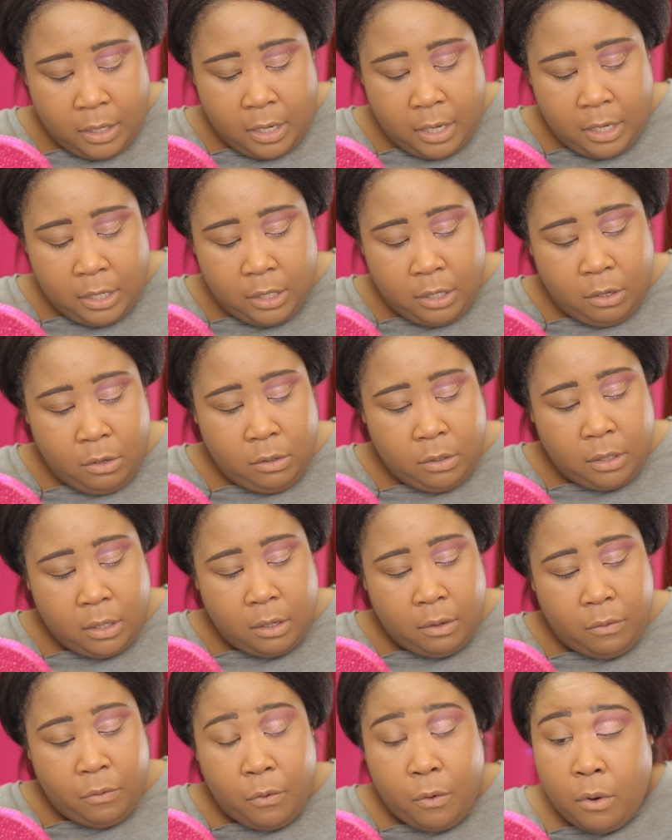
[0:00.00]
is
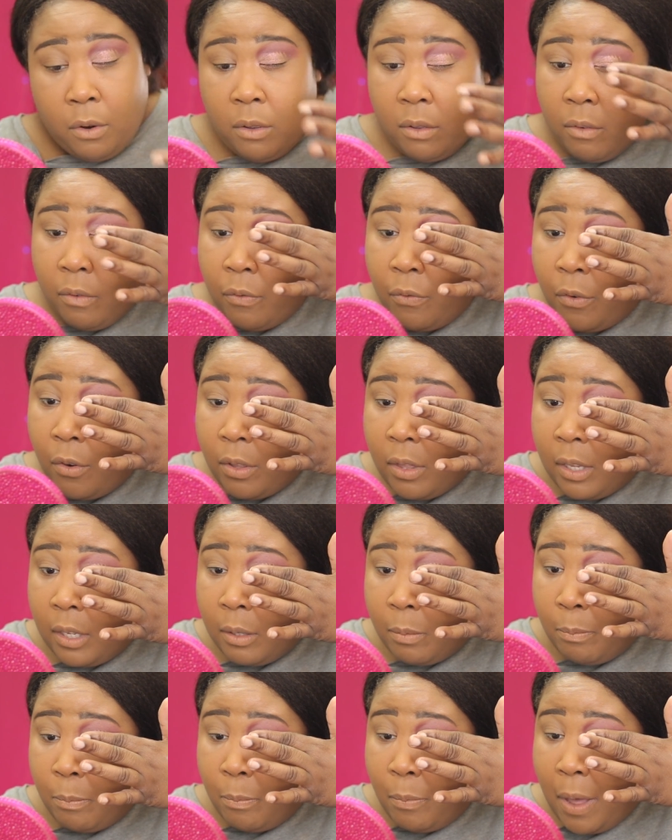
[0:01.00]
using for
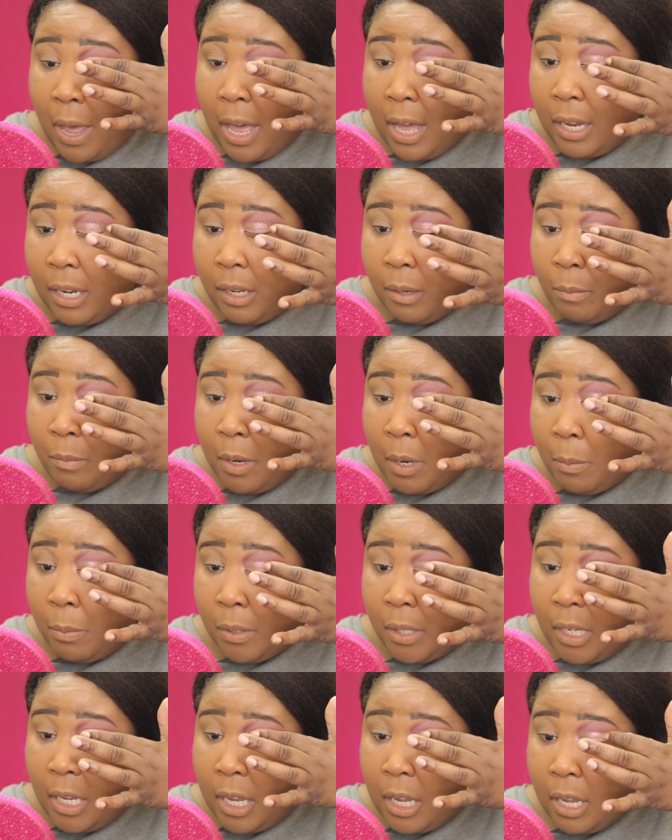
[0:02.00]
this palette in
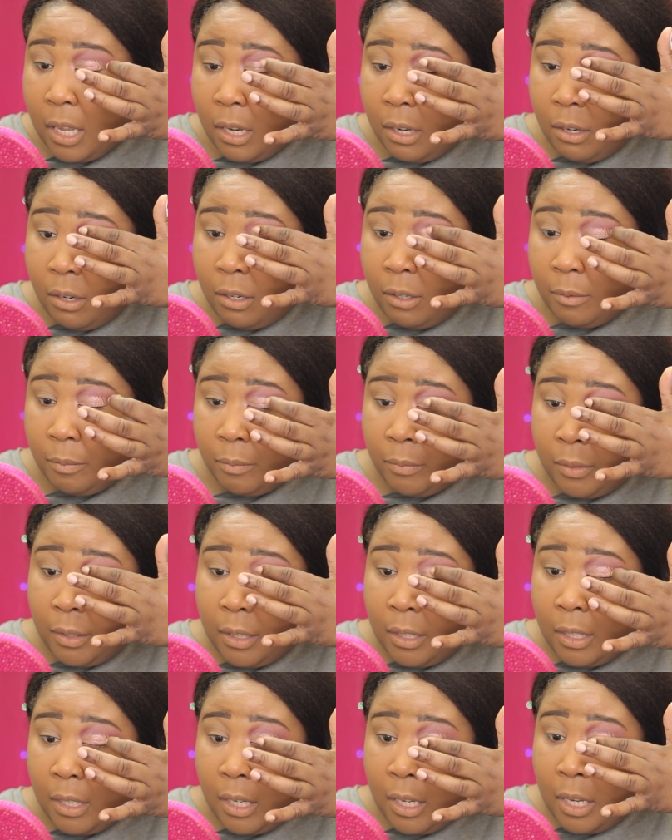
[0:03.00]
particular.
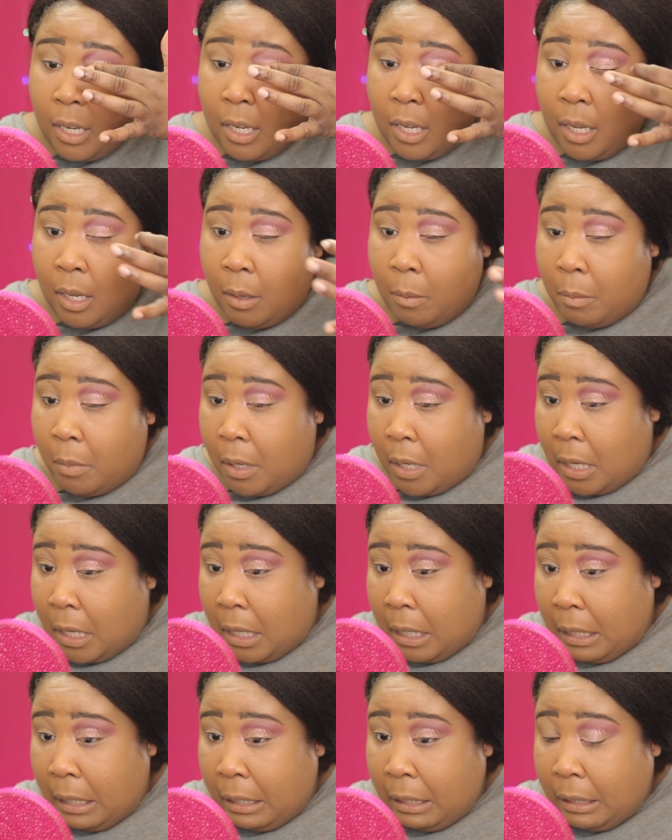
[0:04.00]

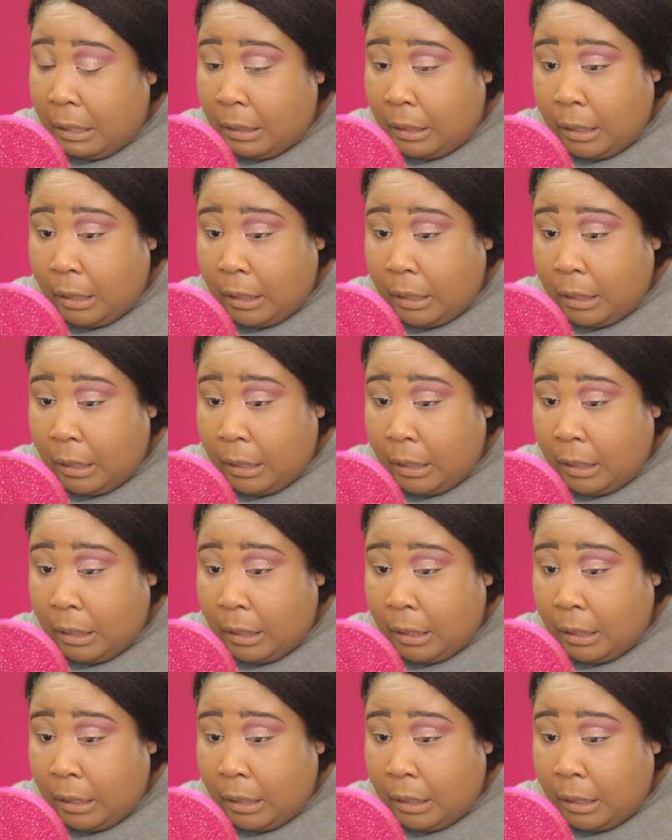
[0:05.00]
But